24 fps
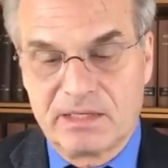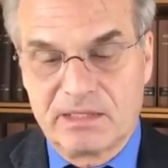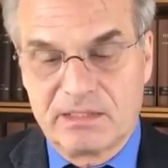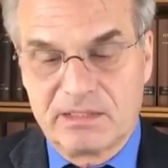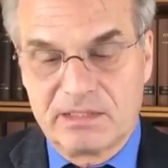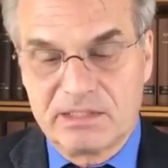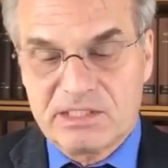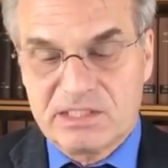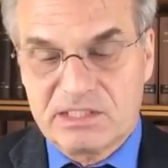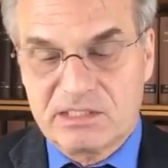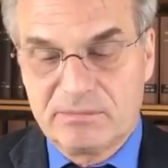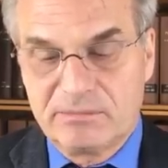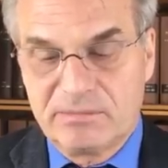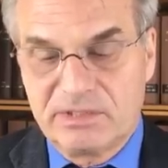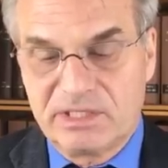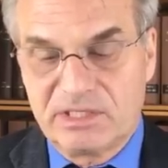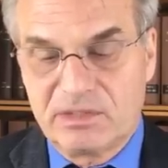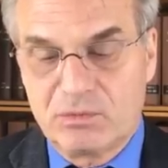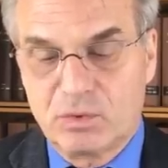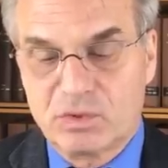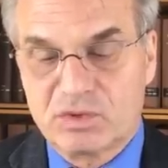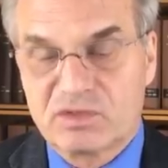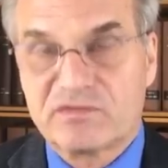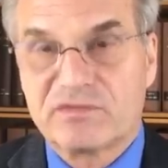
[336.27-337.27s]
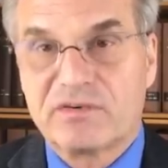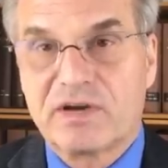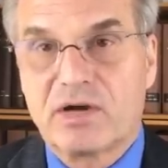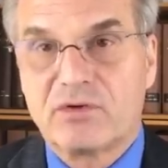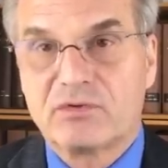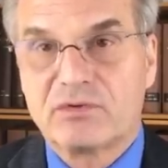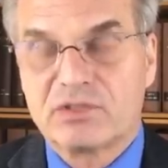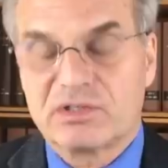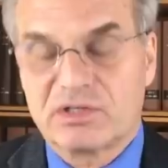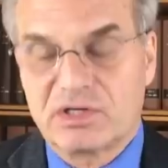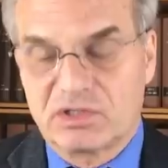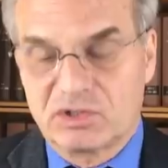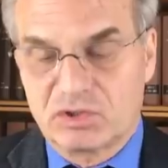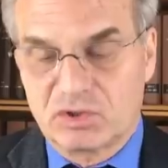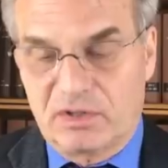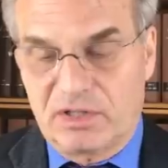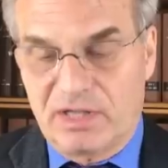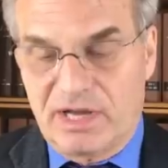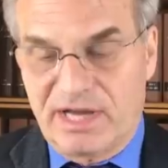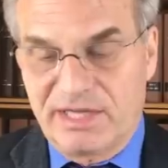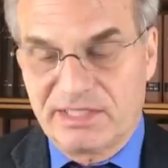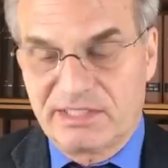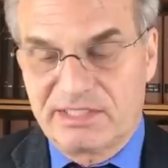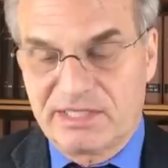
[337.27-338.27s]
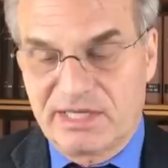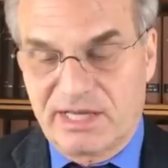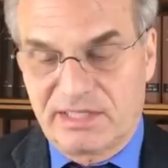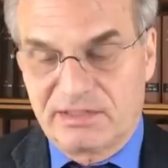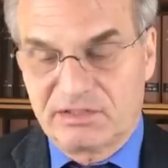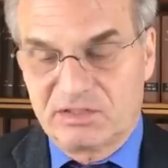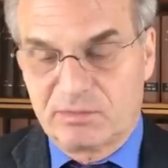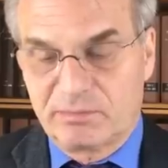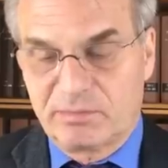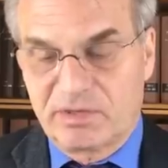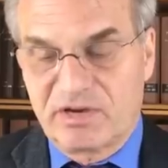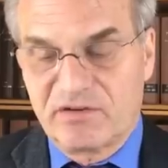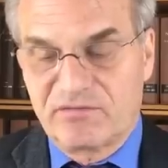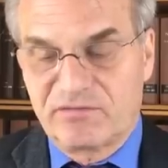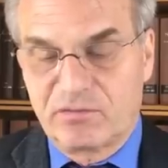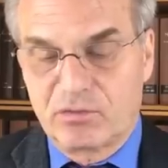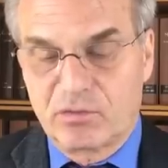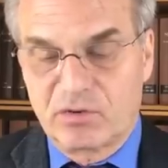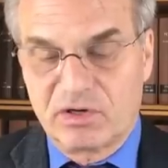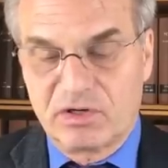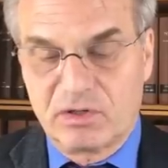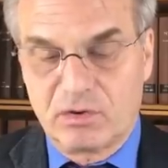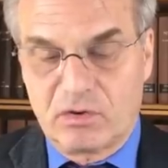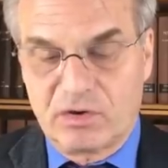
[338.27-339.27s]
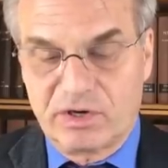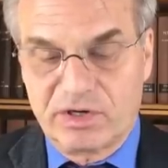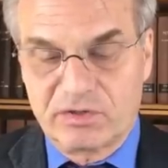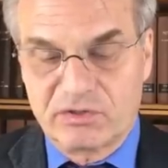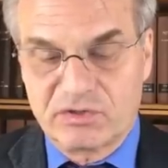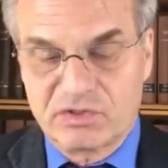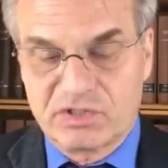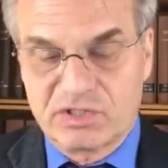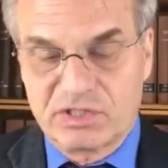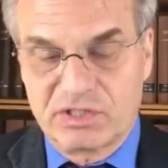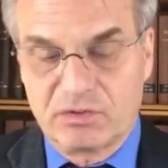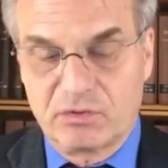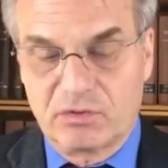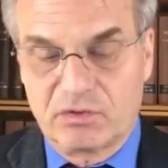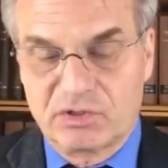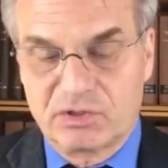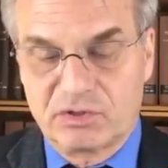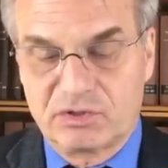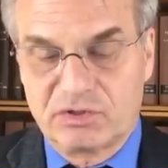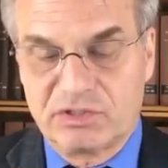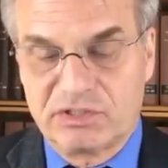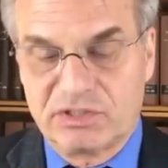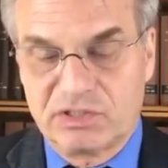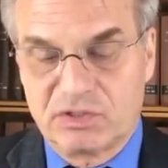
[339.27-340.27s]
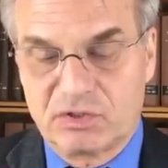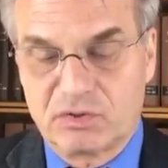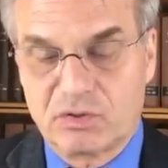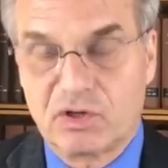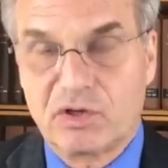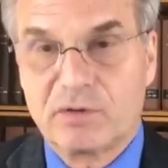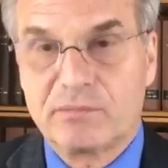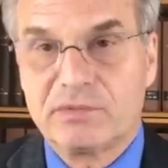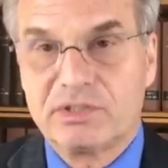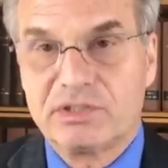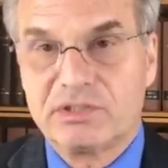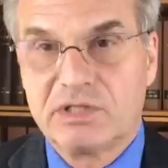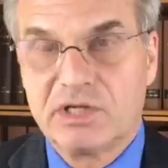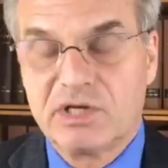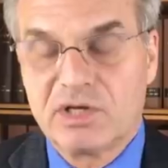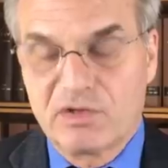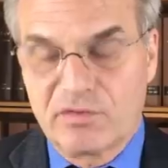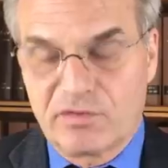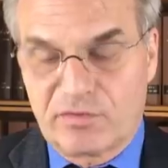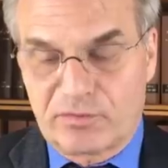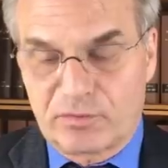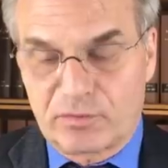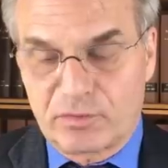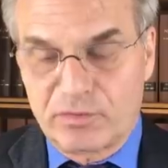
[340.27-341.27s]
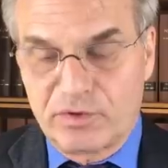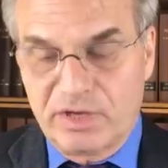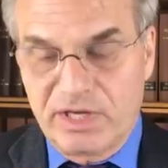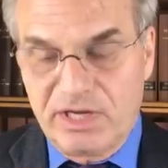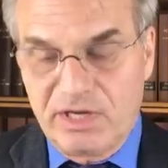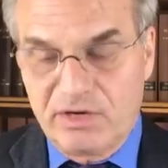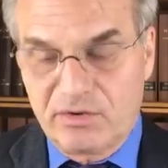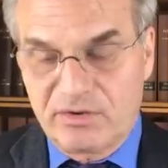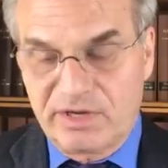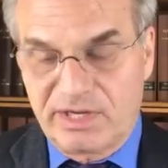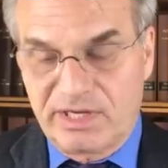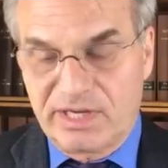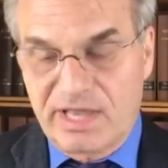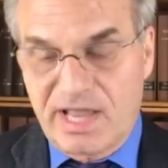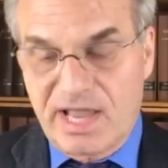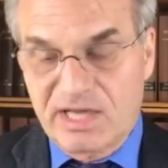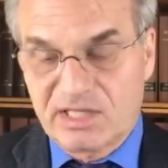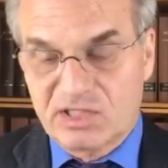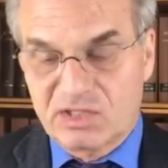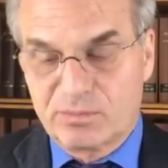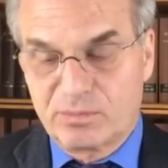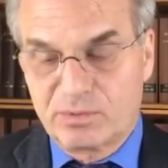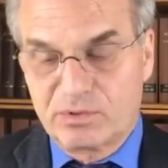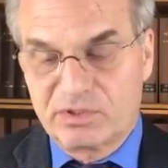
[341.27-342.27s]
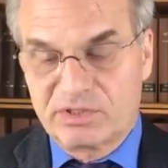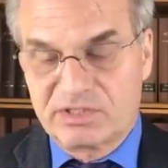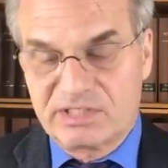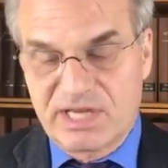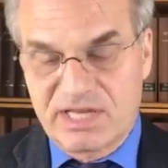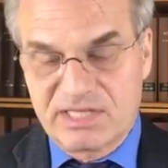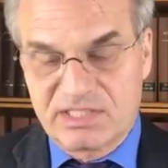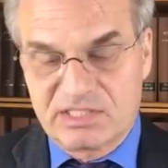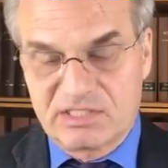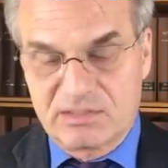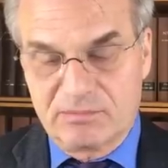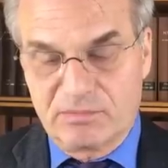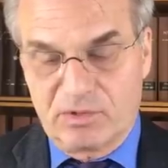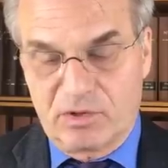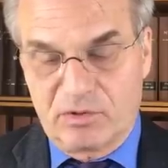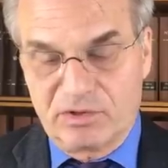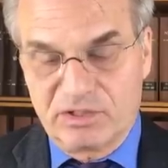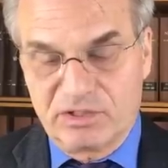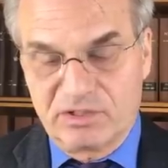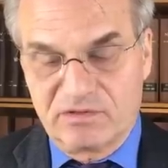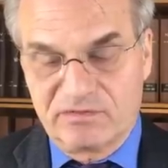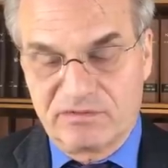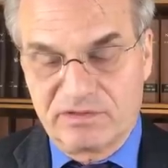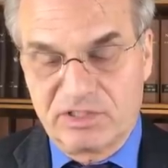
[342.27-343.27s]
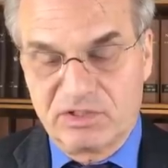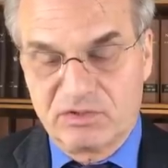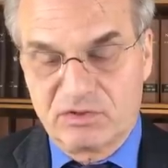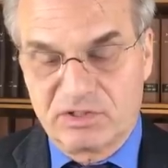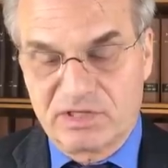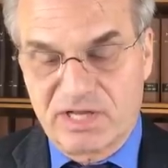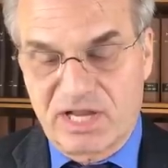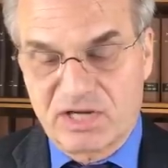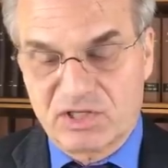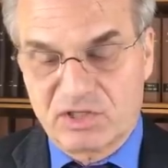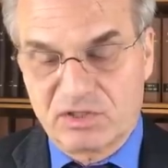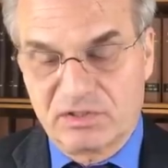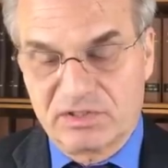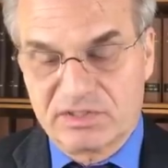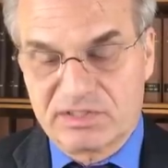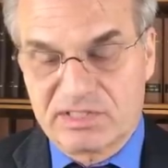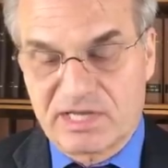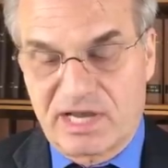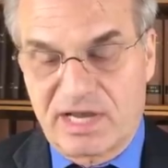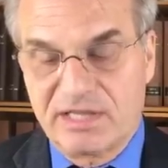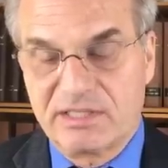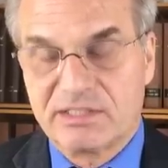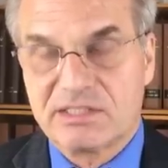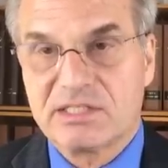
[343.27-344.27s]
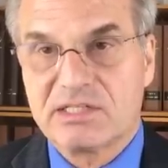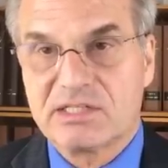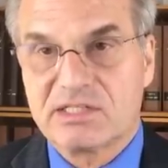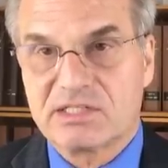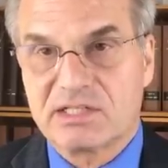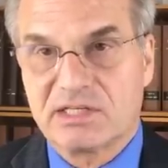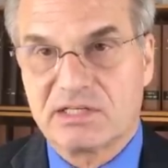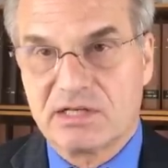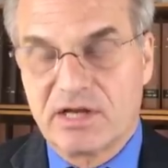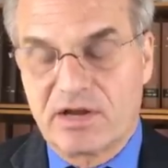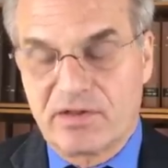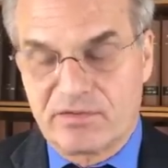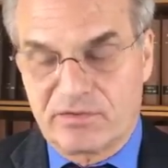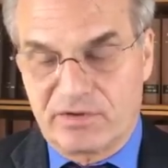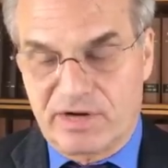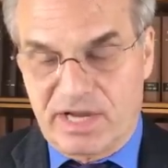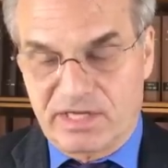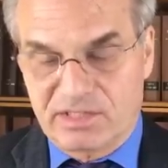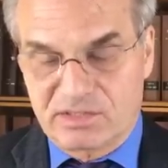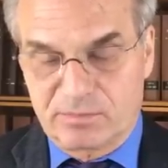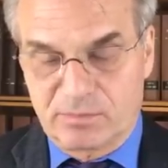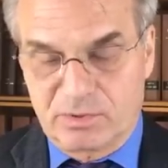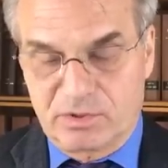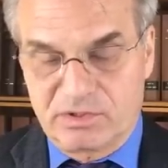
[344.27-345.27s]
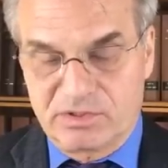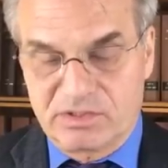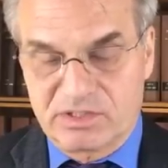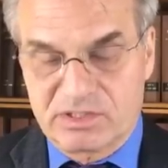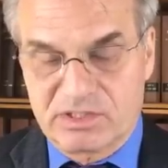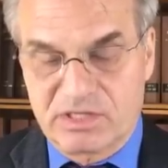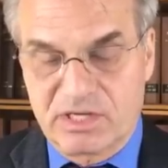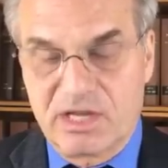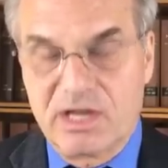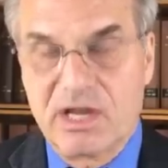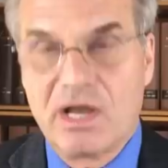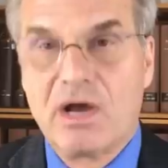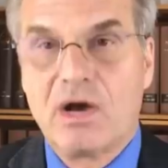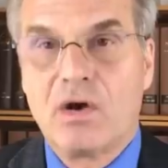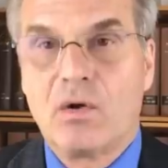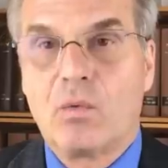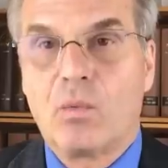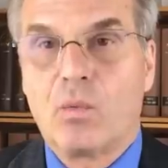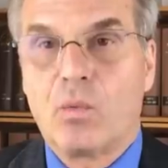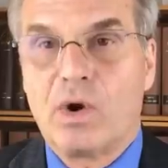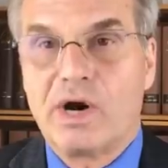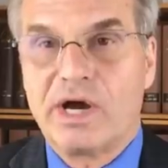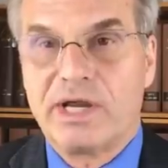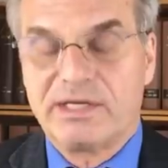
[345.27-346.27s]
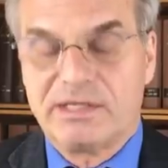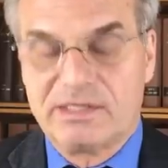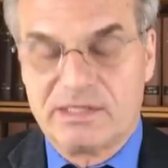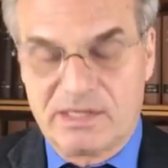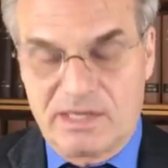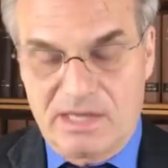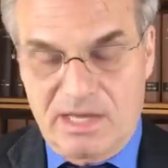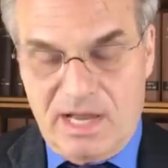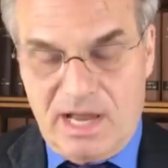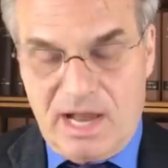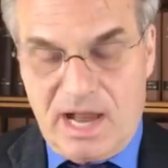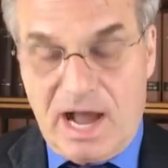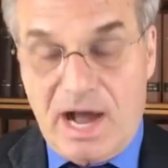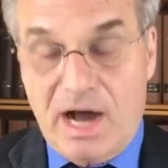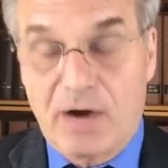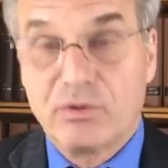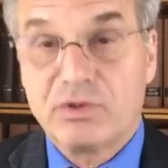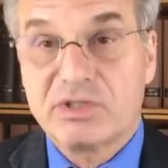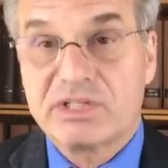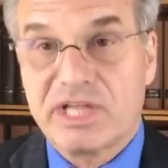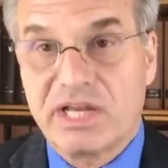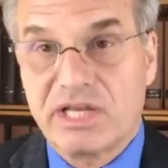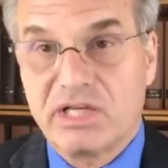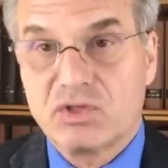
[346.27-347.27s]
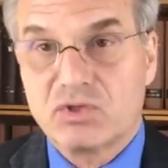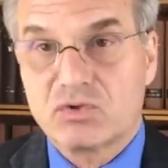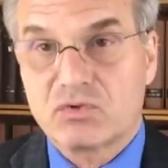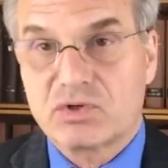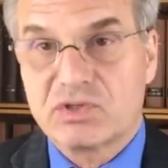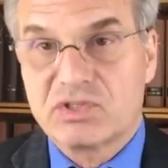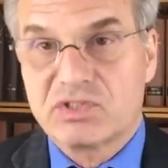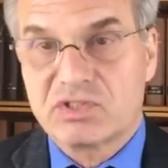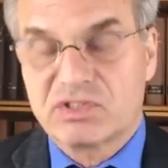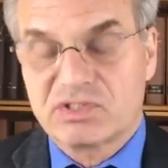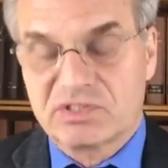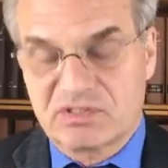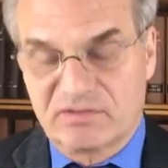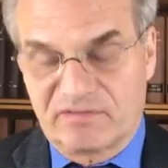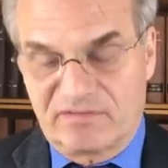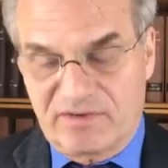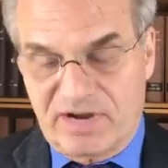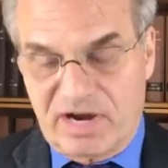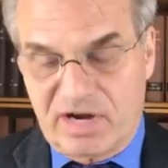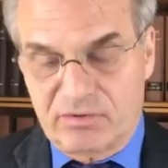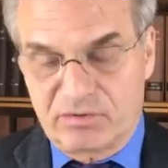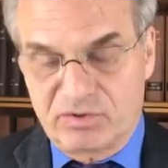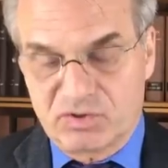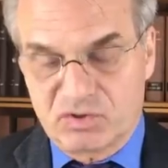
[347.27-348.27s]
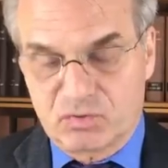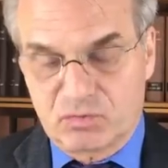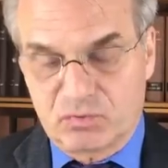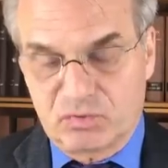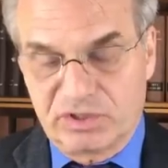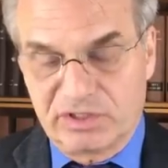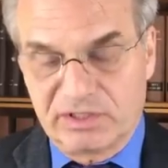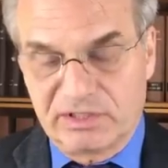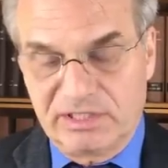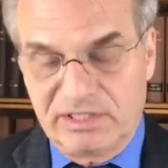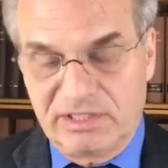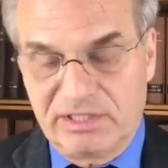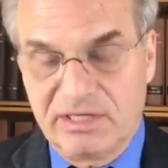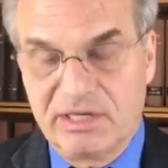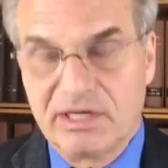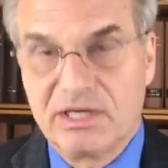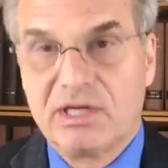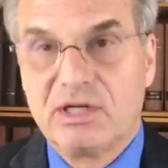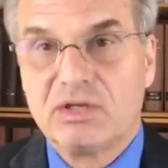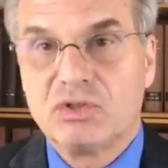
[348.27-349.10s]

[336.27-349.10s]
This committee was founded on July 10th by 4 lawyers in order to determine, through hearing expert testimony of international scientists and other experts, 1, how dangerous is the virus really?